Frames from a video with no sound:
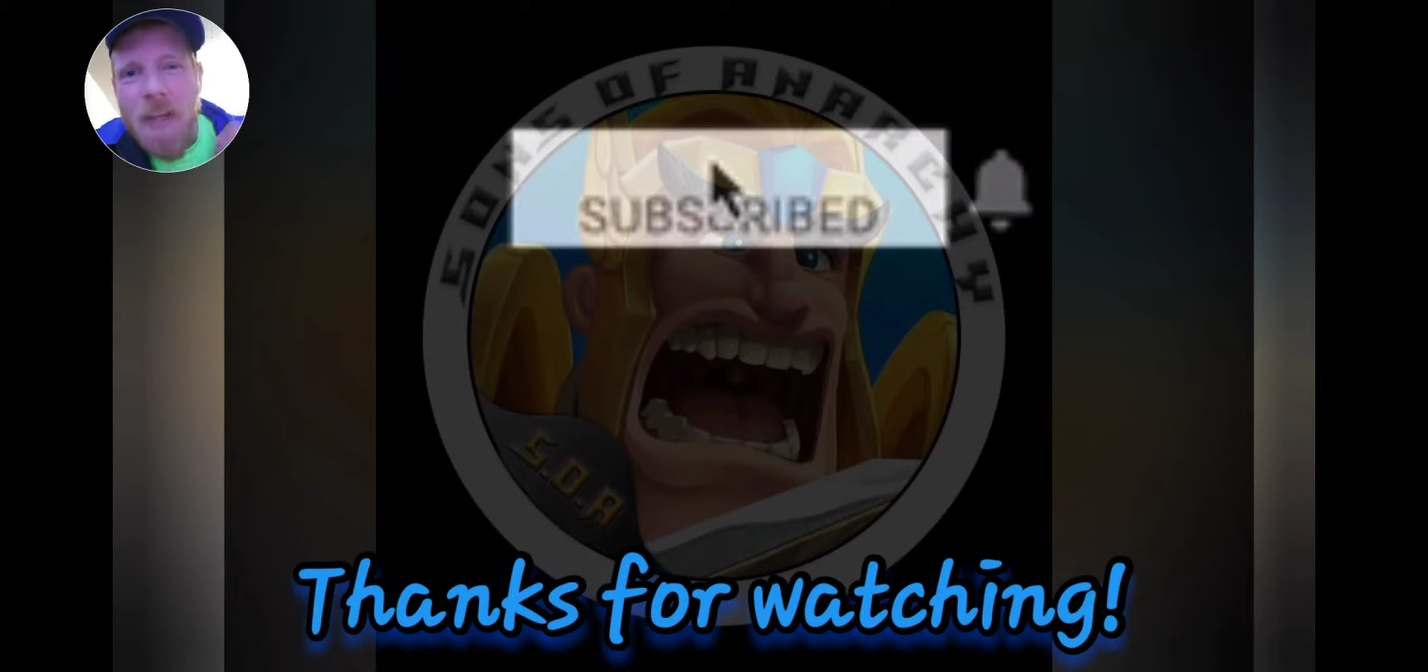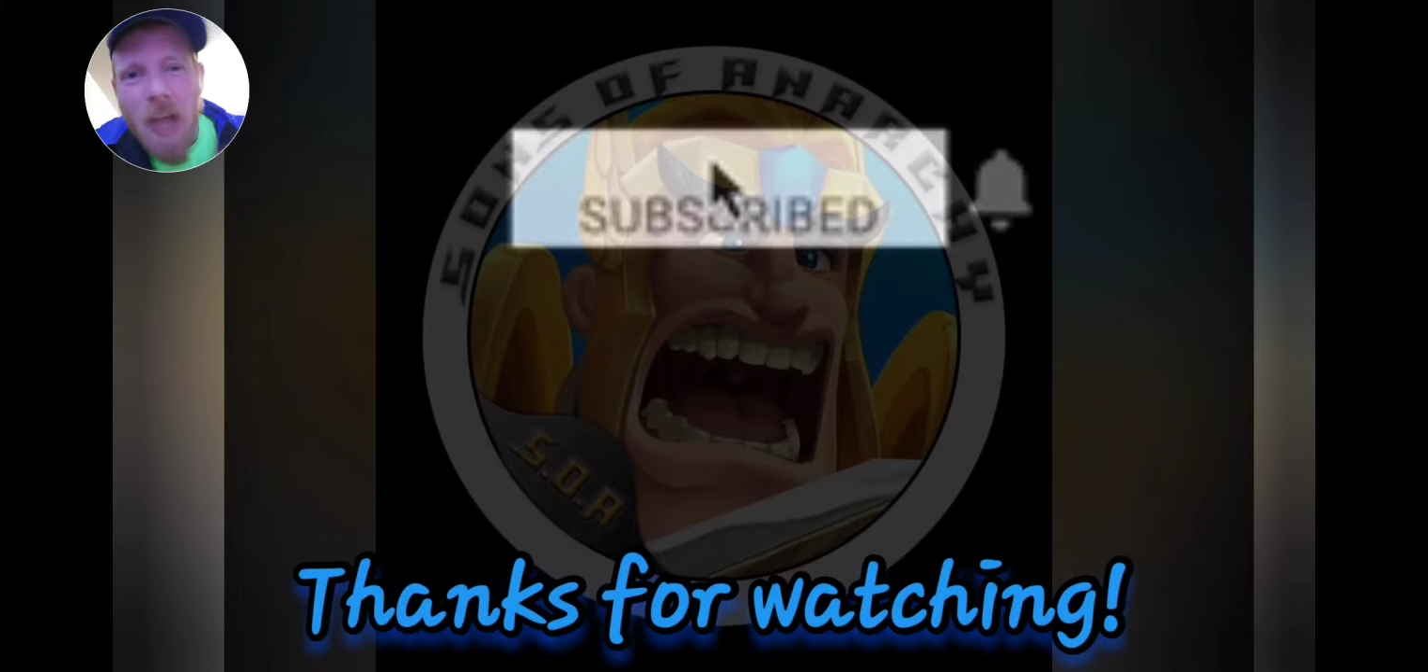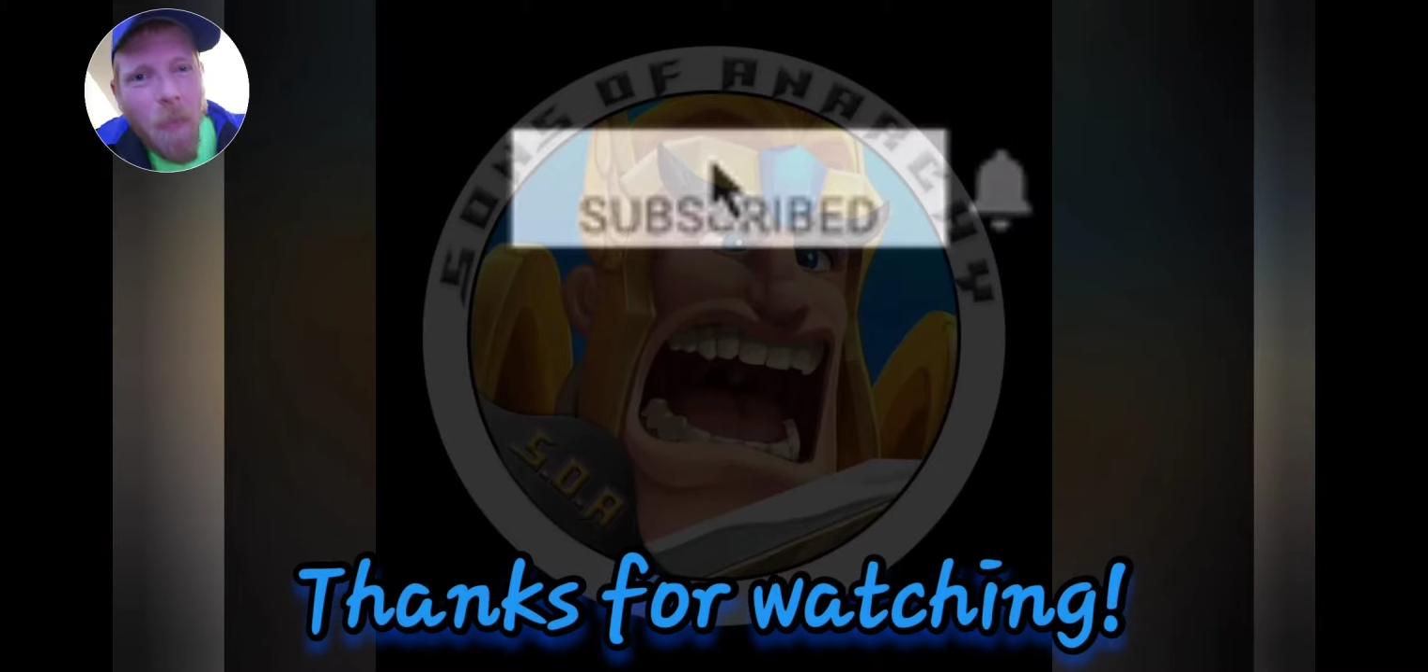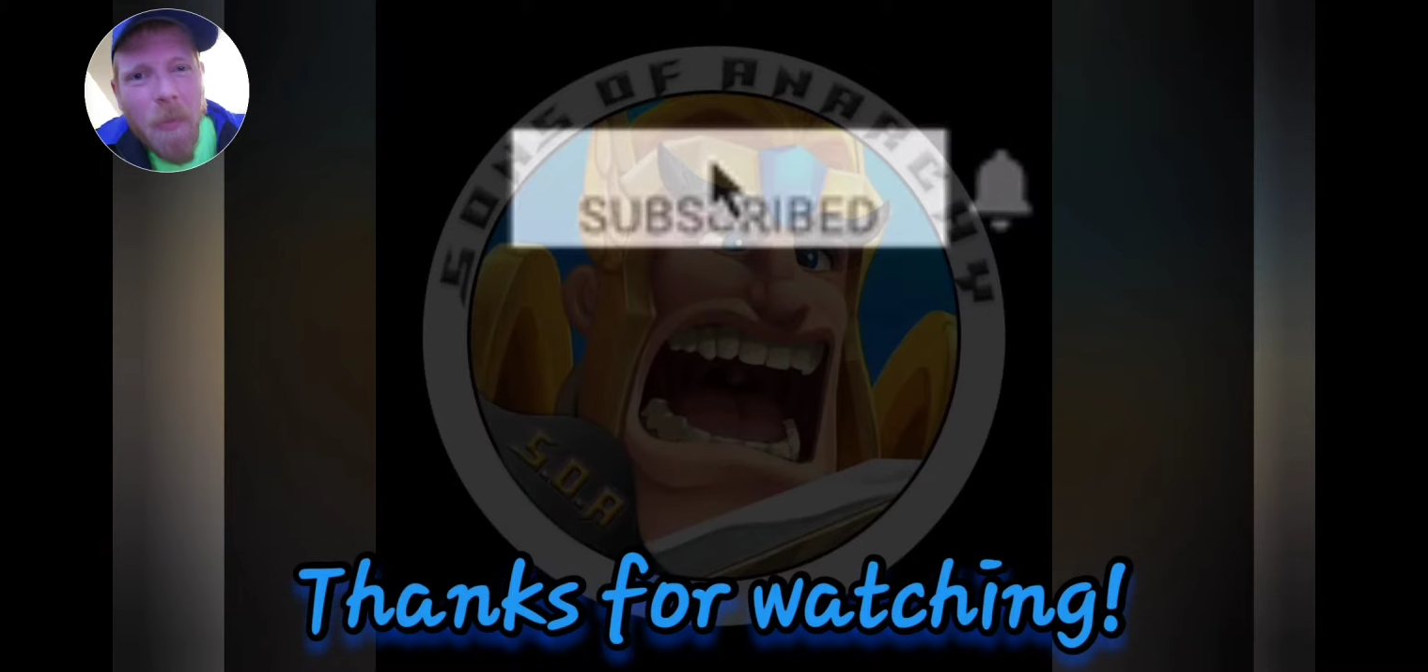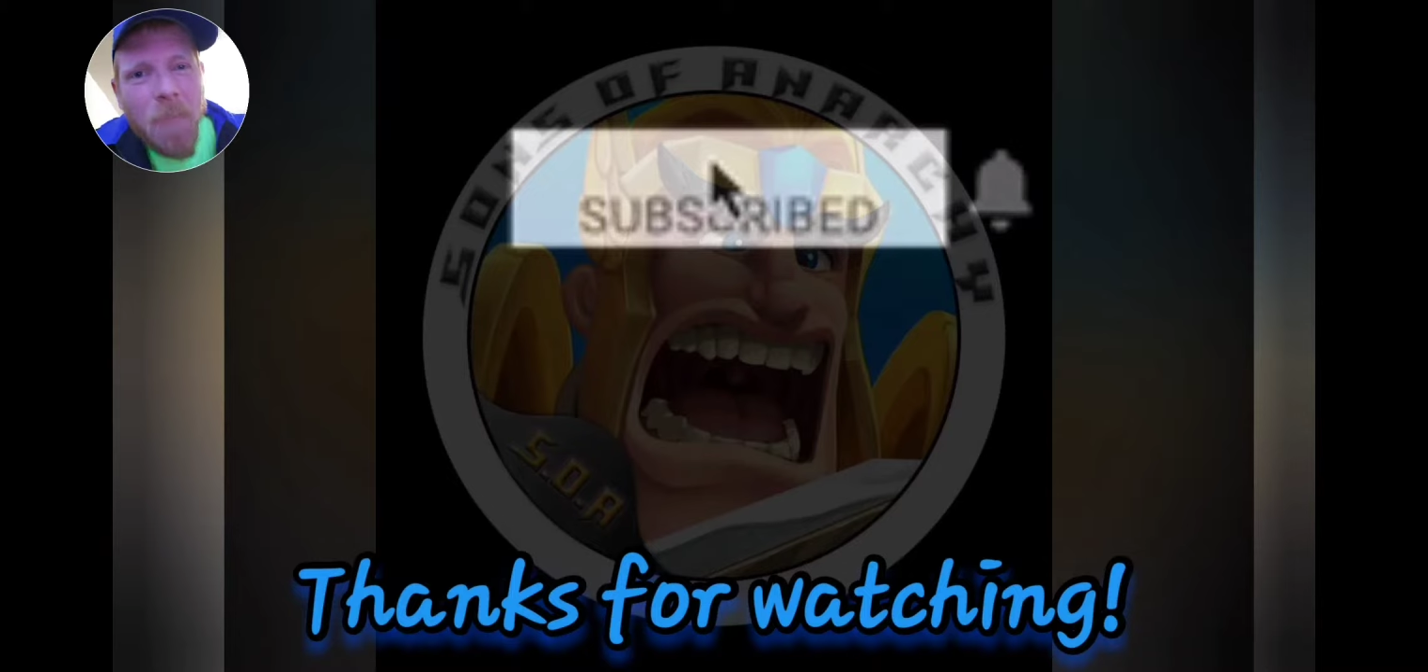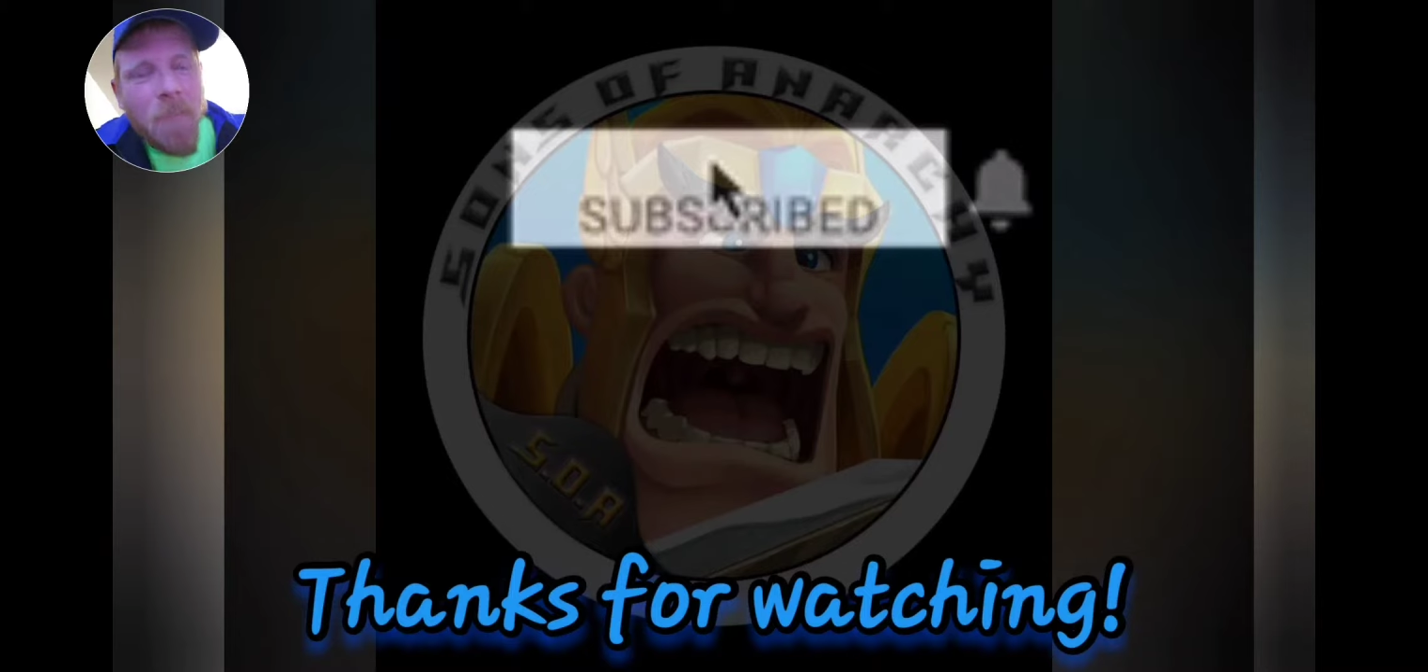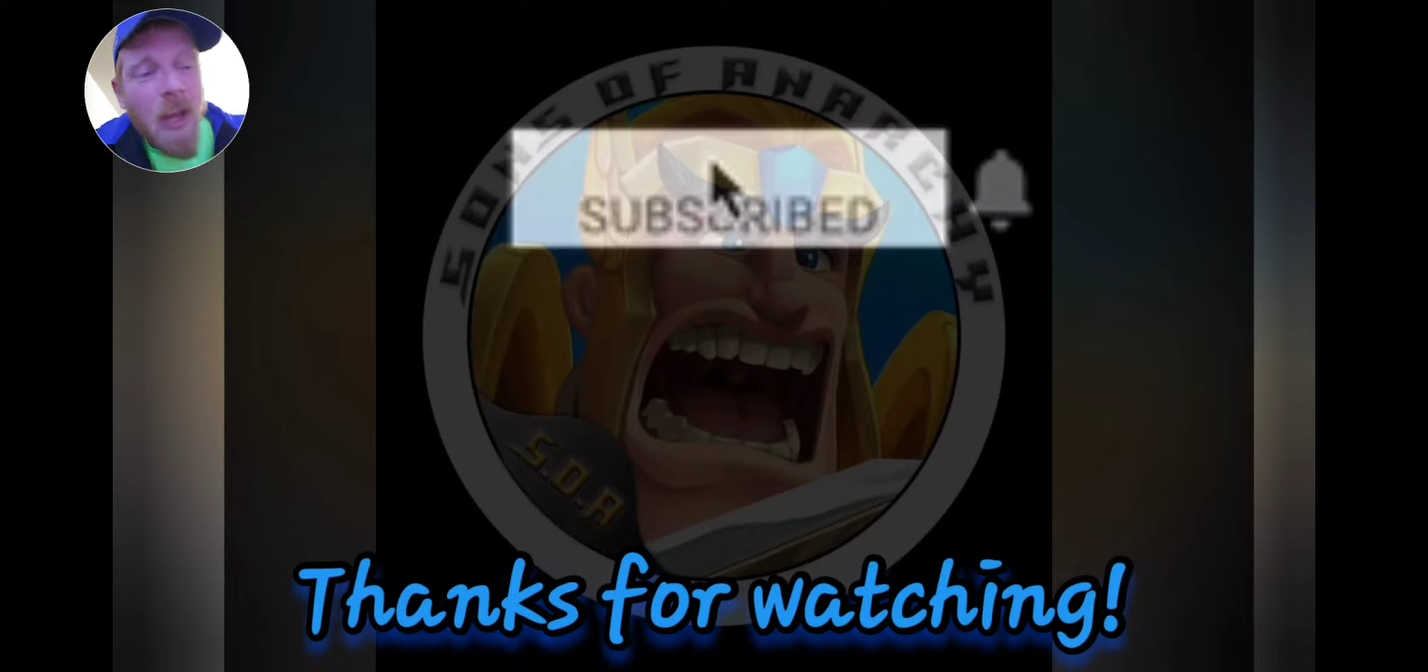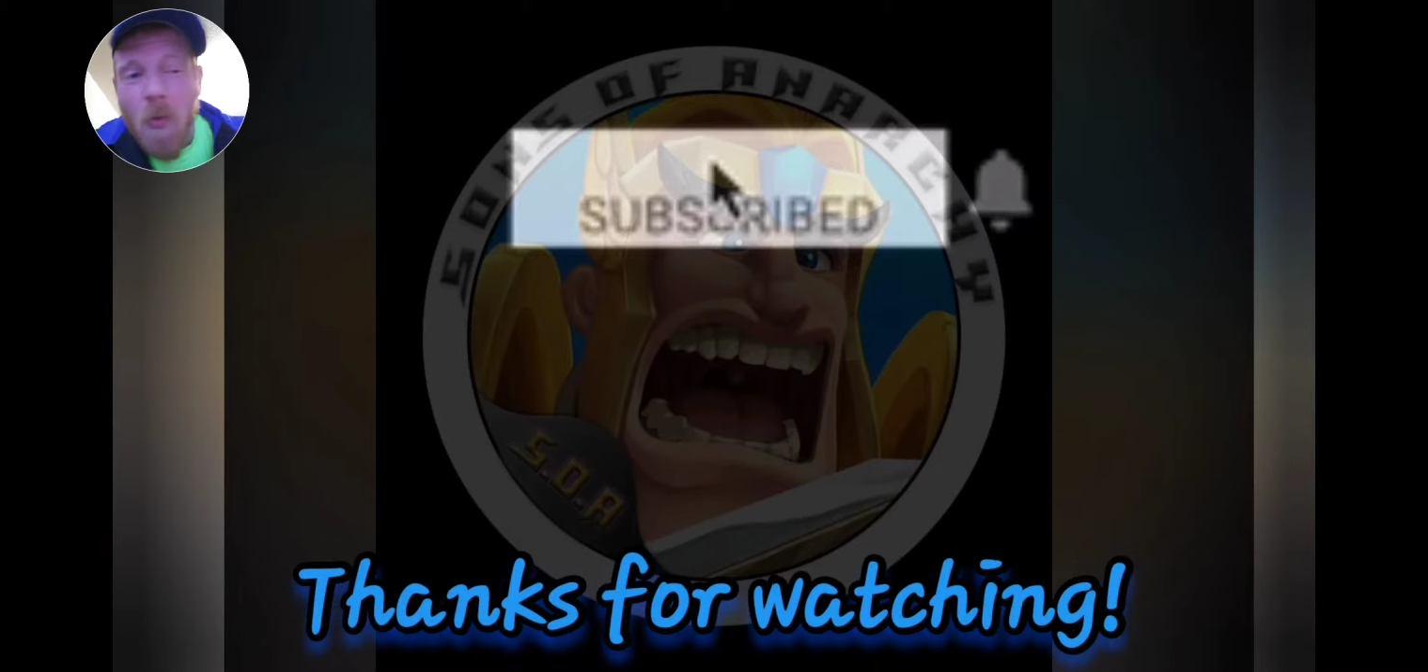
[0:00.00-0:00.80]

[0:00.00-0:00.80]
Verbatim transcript: coming.